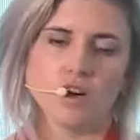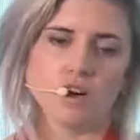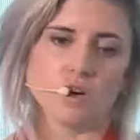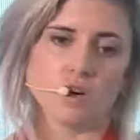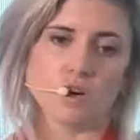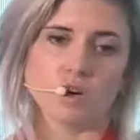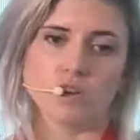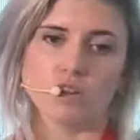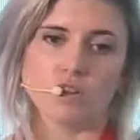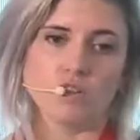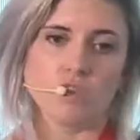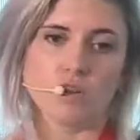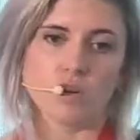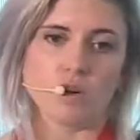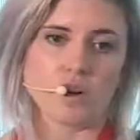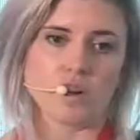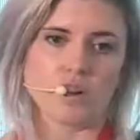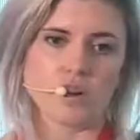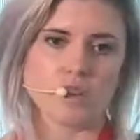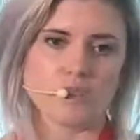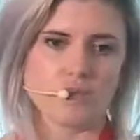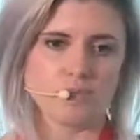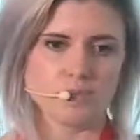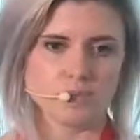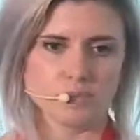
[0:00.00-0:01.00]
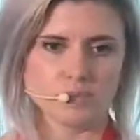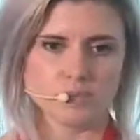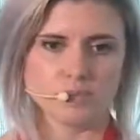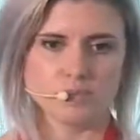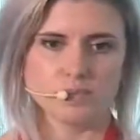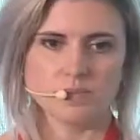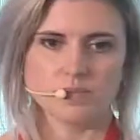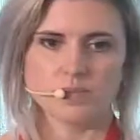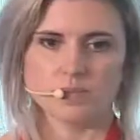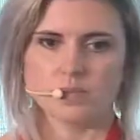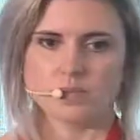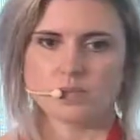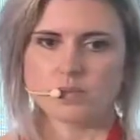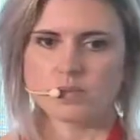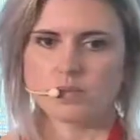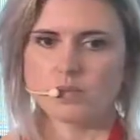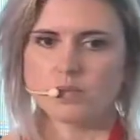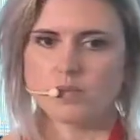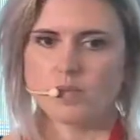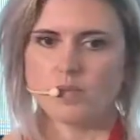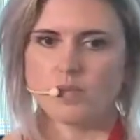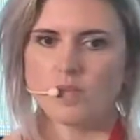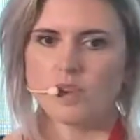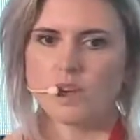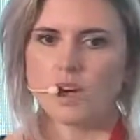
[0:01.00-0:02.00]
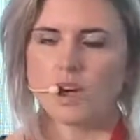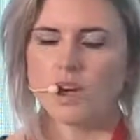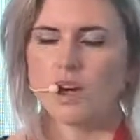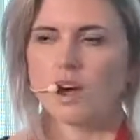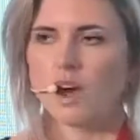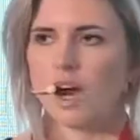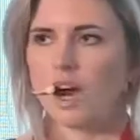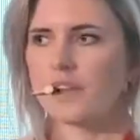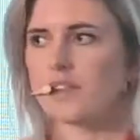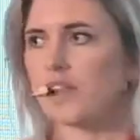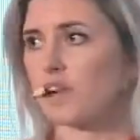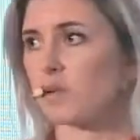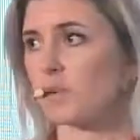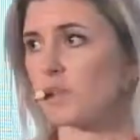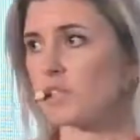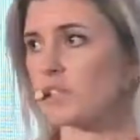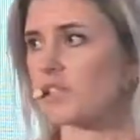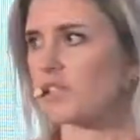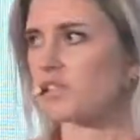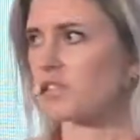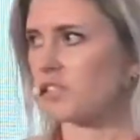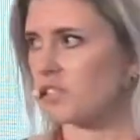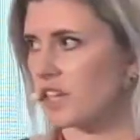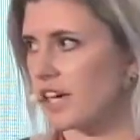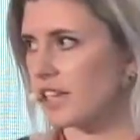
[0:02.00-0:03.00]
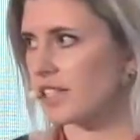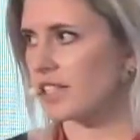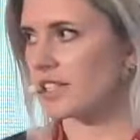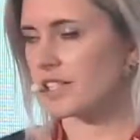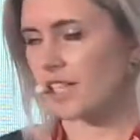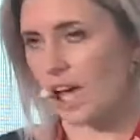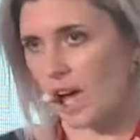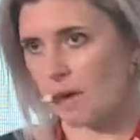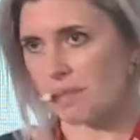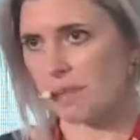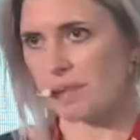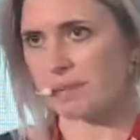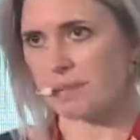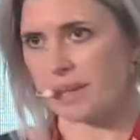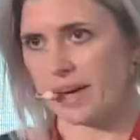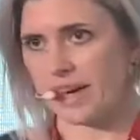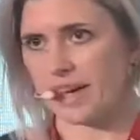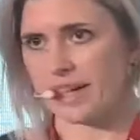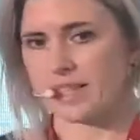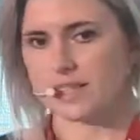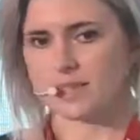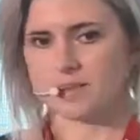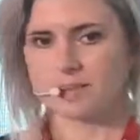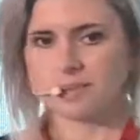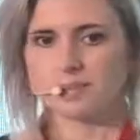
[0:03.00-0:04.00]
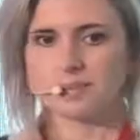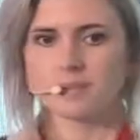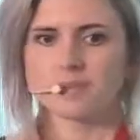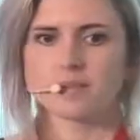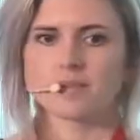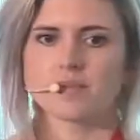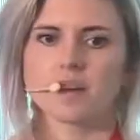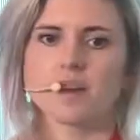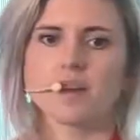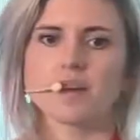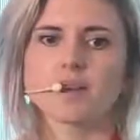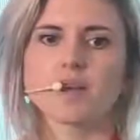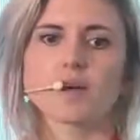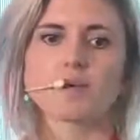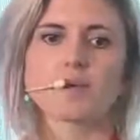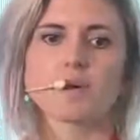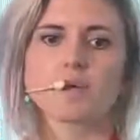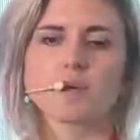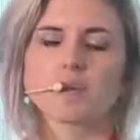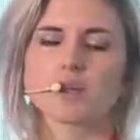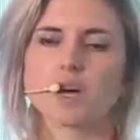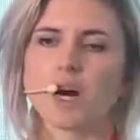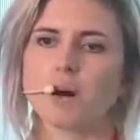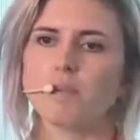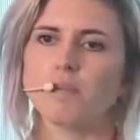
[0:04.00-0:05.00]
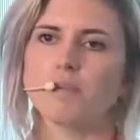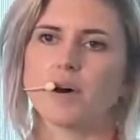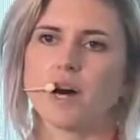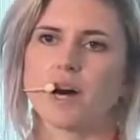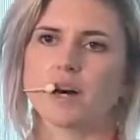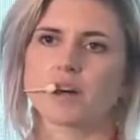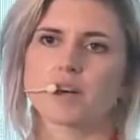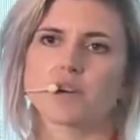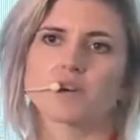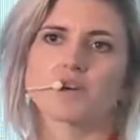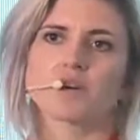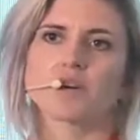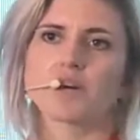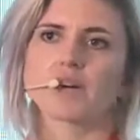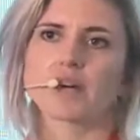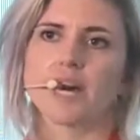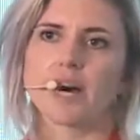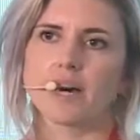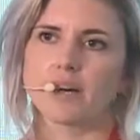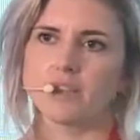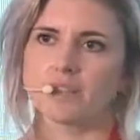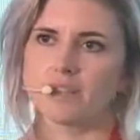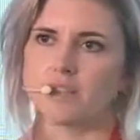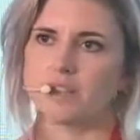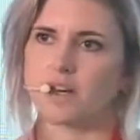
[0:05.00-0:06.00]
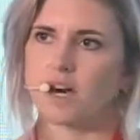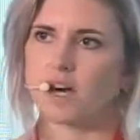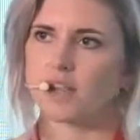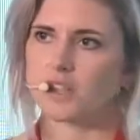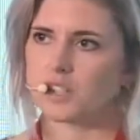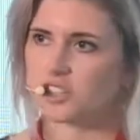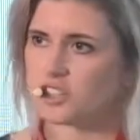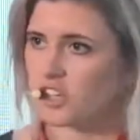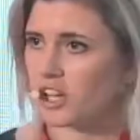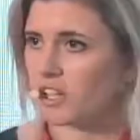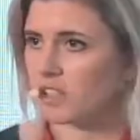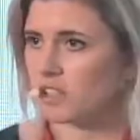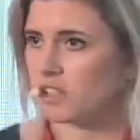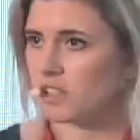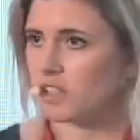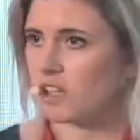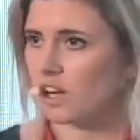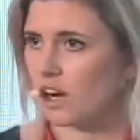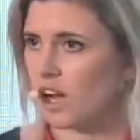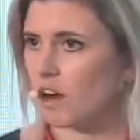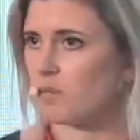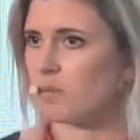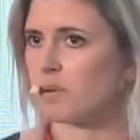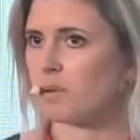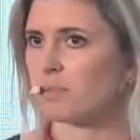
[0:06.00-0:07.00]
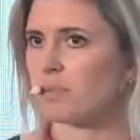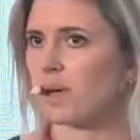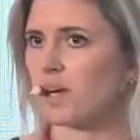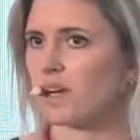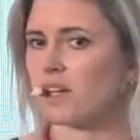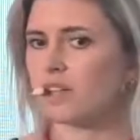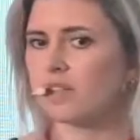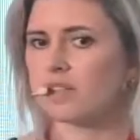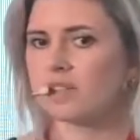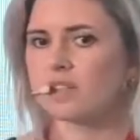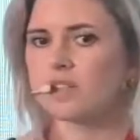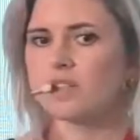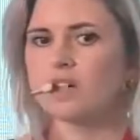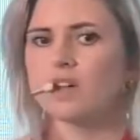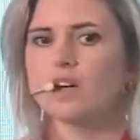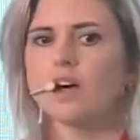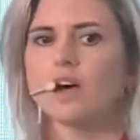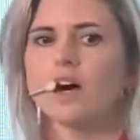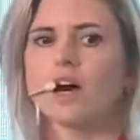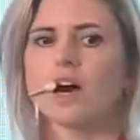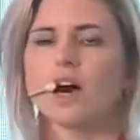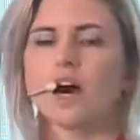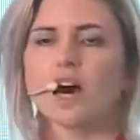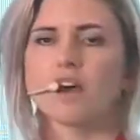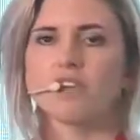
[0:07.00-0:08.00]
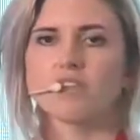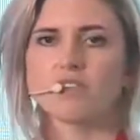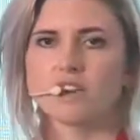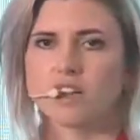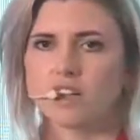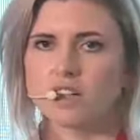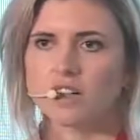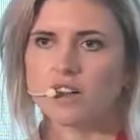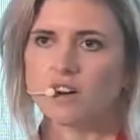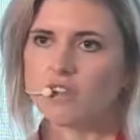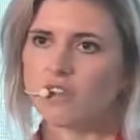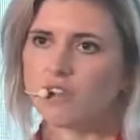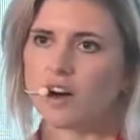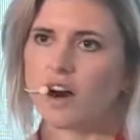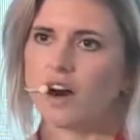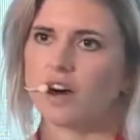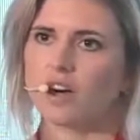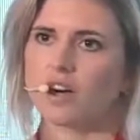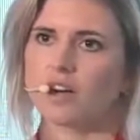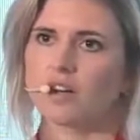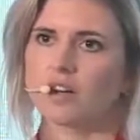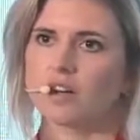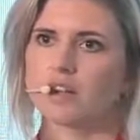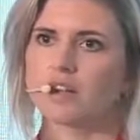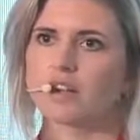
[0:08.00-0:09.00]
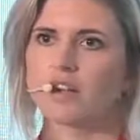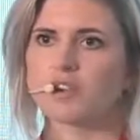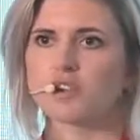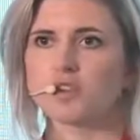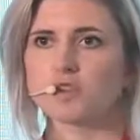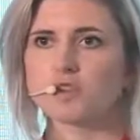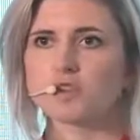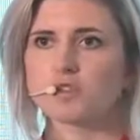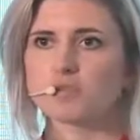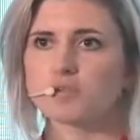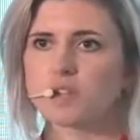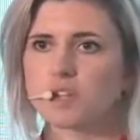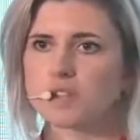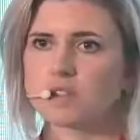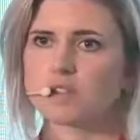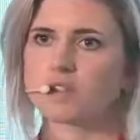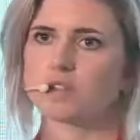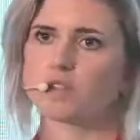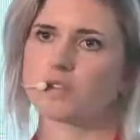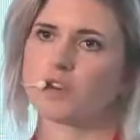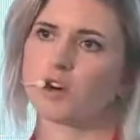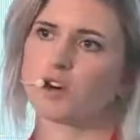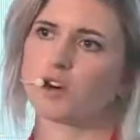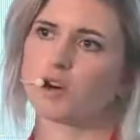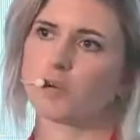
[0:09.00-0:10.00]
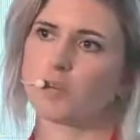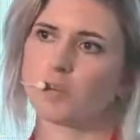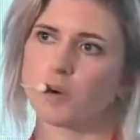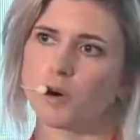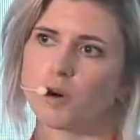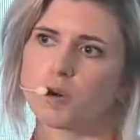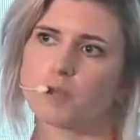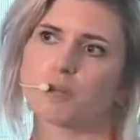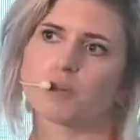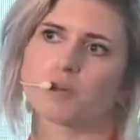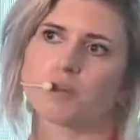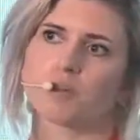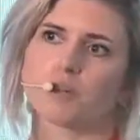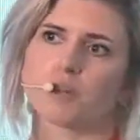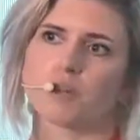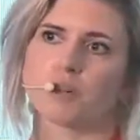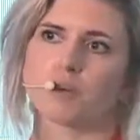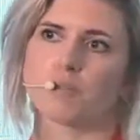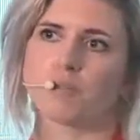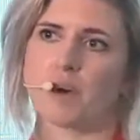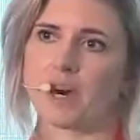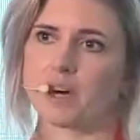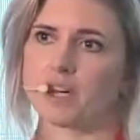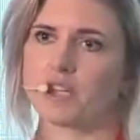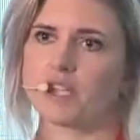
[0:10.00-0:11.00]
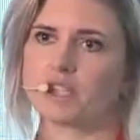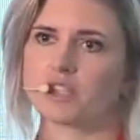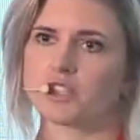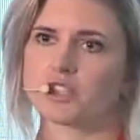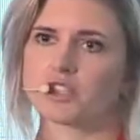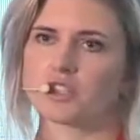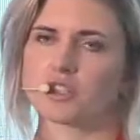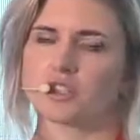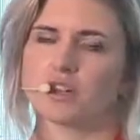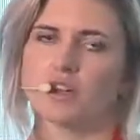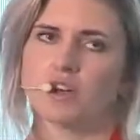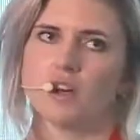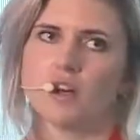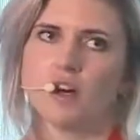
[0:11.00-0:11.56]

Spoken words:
or avoid. And then once those changes have been made, then we would come back and look again at the changes that have been made and verify that those risks are appropriately managed.